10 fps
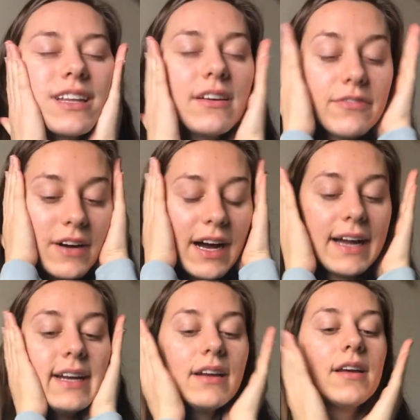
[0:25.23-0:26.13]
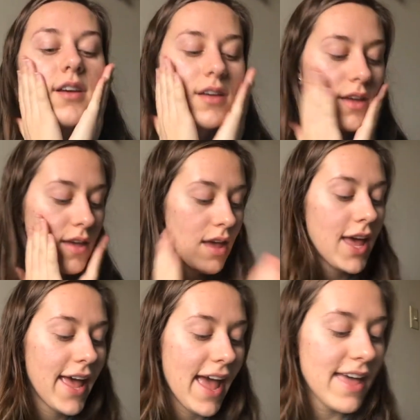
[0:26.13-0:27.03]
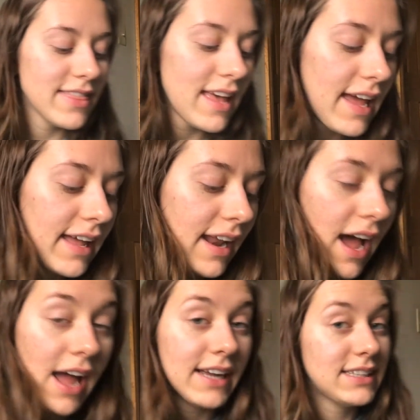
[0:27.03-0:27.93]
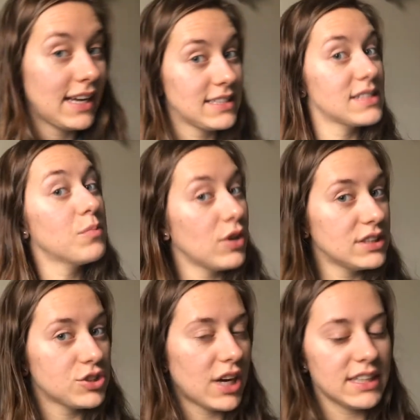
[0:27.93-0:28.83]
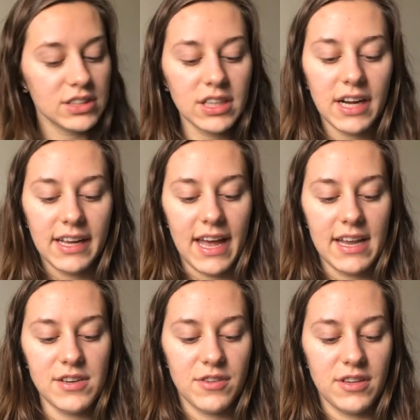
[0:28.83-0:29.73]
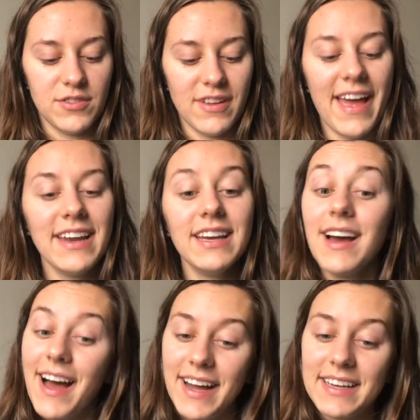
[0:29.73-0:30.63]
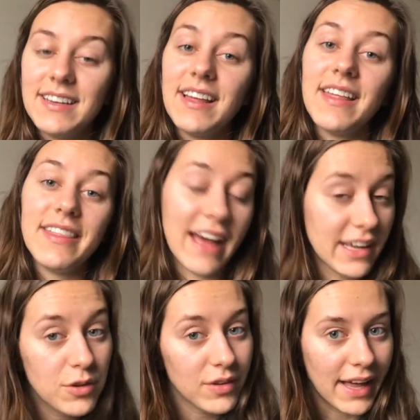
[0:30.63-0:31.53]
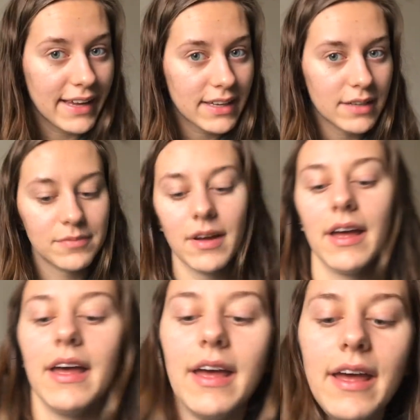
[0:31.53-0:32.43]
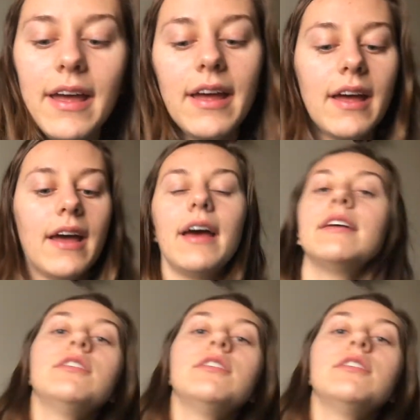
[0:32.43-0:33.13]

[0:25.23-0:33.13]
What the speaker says: fine. And then I take some moisturizer. Again, you can use any kind that you like, and you